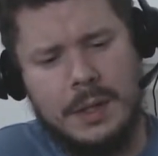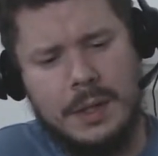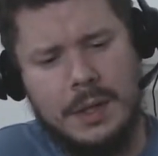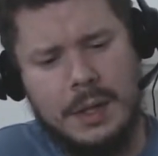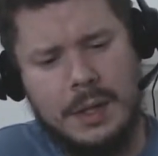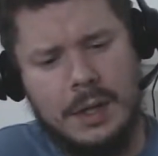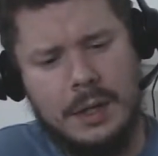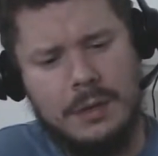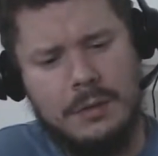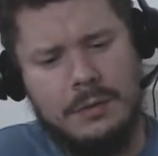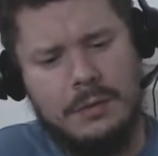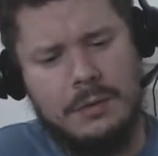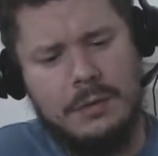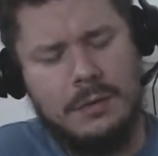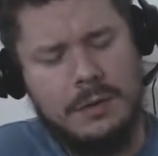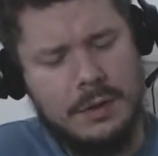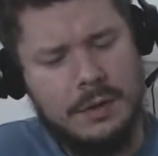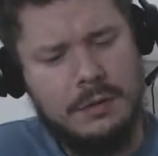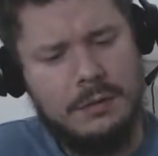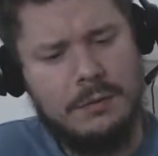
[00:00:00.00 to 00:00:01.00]
and
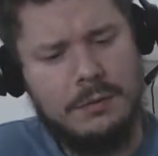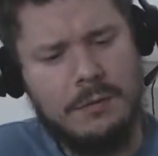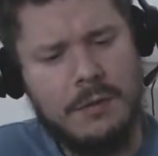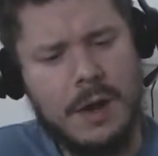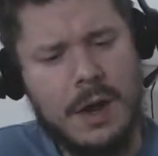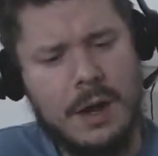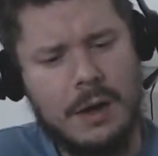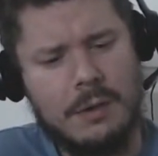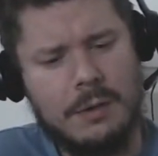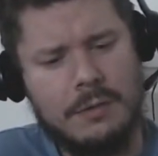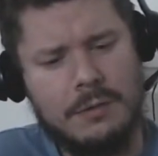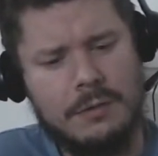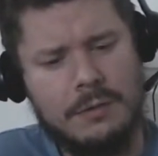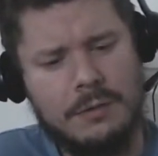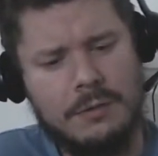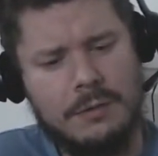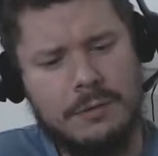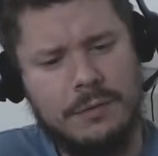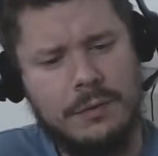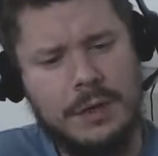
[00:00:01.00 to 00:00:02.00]
his fire is
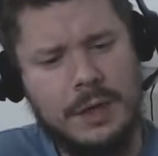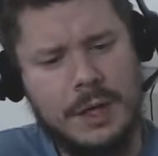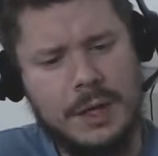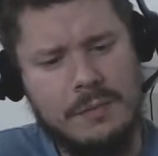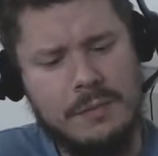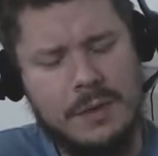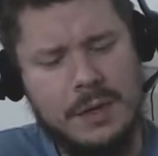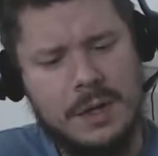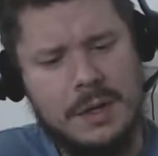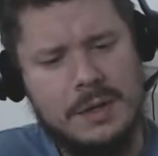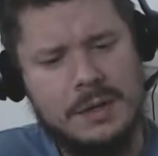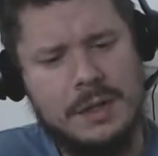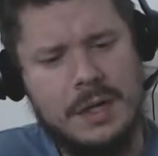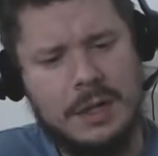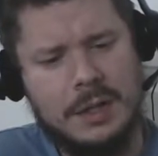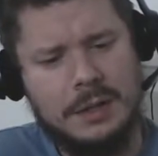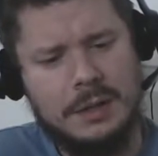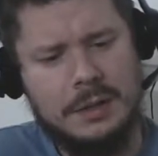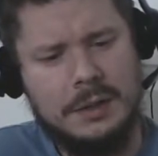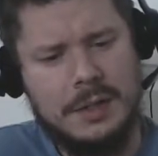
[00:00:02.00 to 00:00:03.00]
the flame
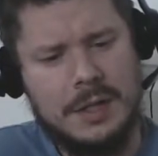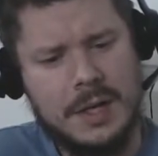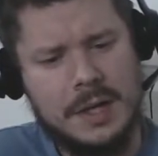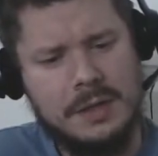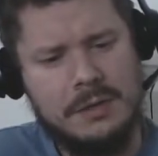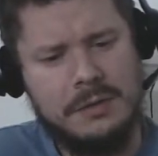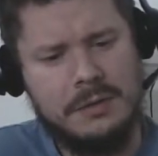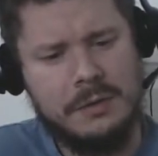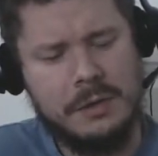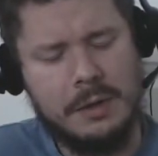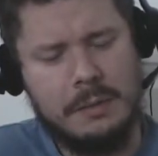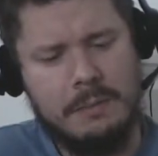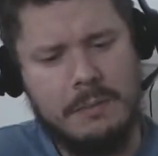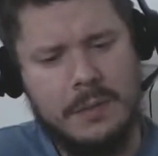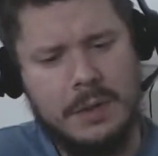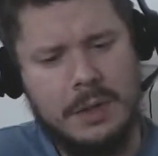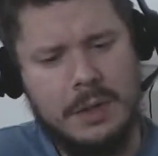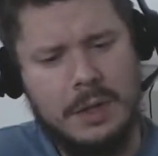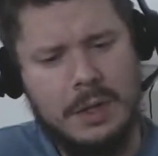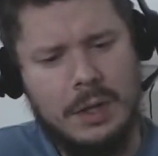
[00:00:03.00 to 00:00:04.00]
that ignites
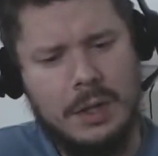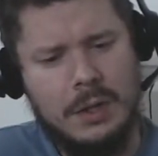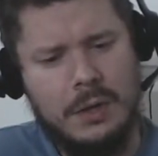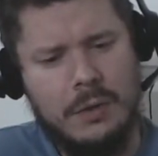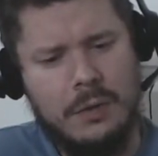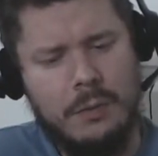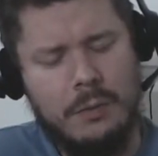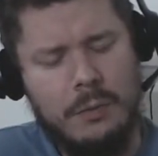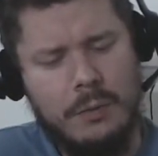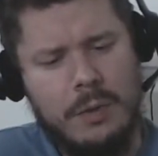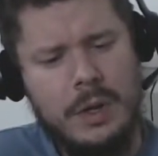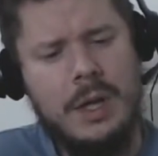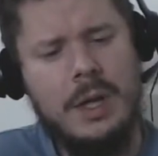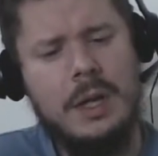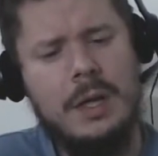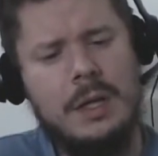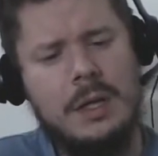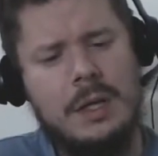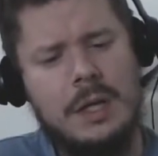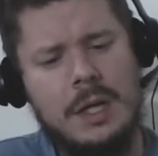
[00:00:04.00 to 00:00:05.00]
it.
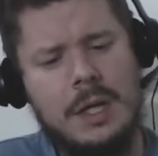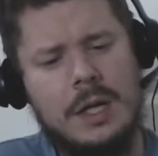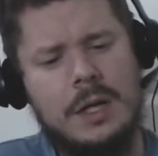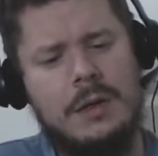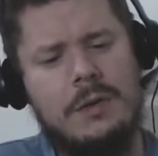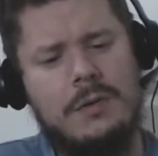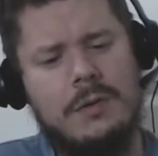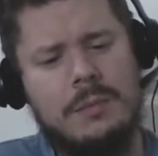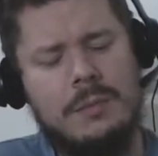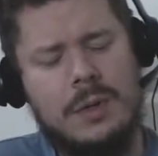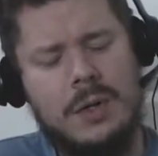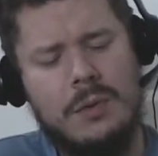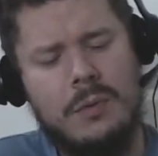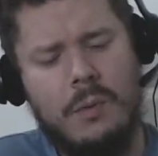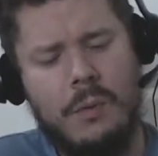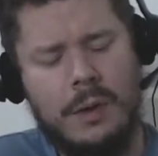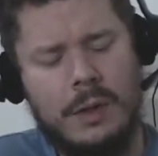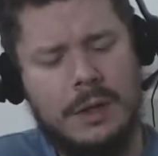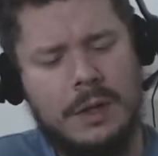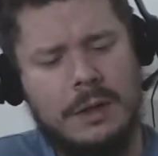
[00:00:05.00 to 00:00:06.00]
We need to be
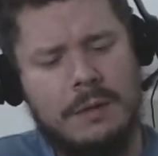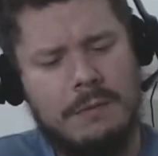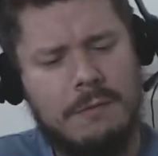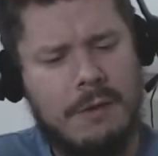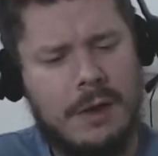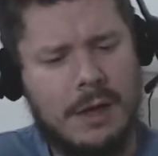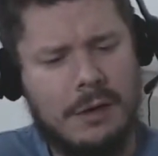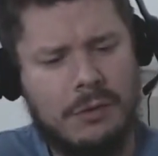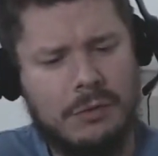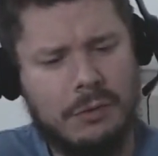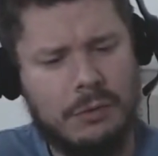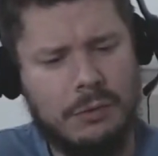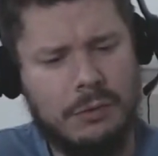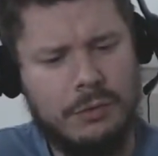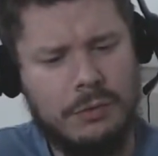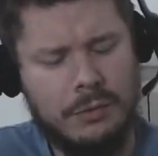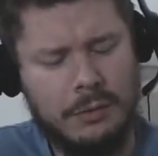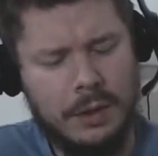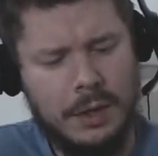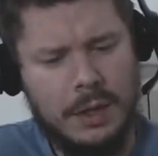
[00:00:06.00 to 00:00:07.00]
willing
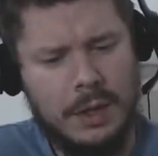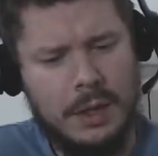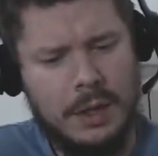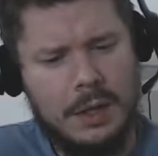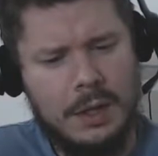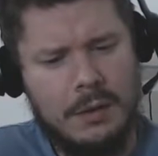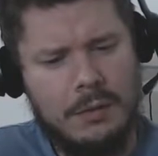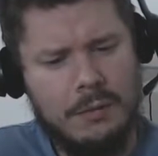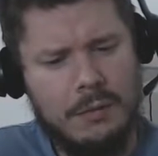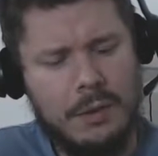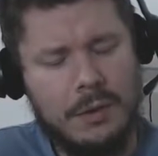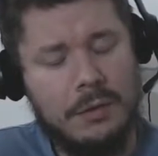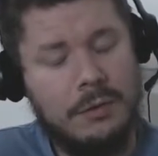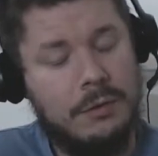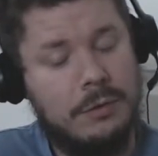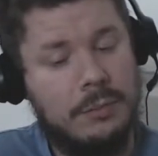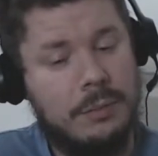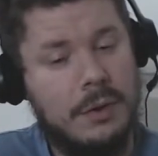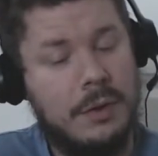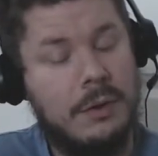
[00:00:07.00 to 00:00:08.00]
vessels where the
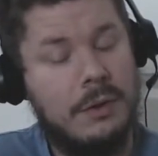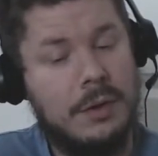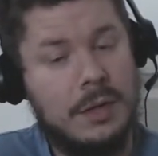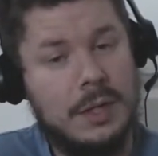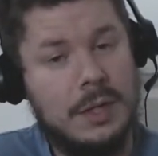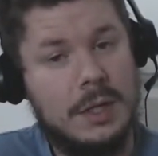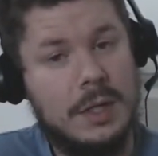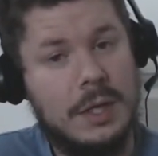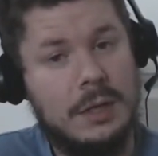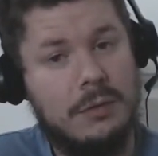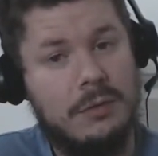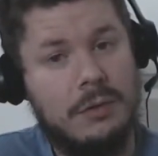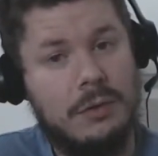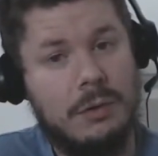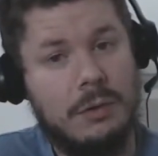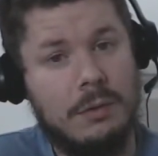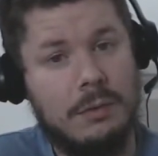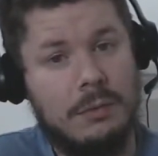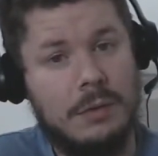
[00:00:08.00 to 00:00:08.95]
Spirit can enter